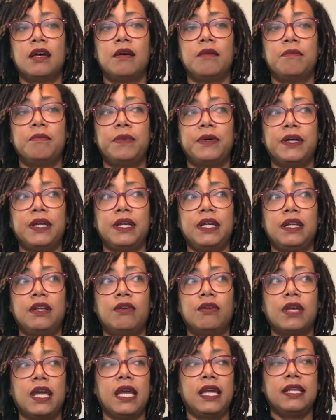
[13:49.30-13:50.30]
but
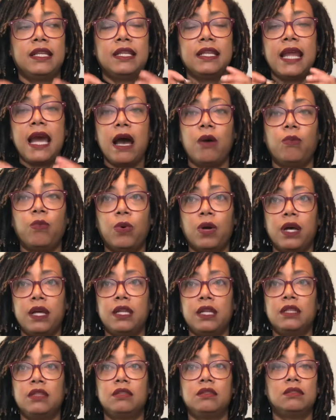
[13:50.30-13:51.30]
okay, now what?
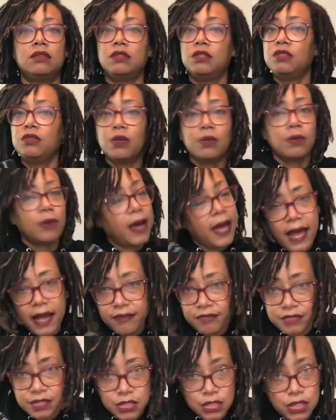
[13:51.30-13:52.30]
You don't have
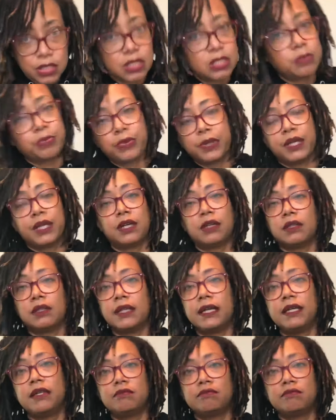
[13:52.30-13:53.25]
to just sprinkle it.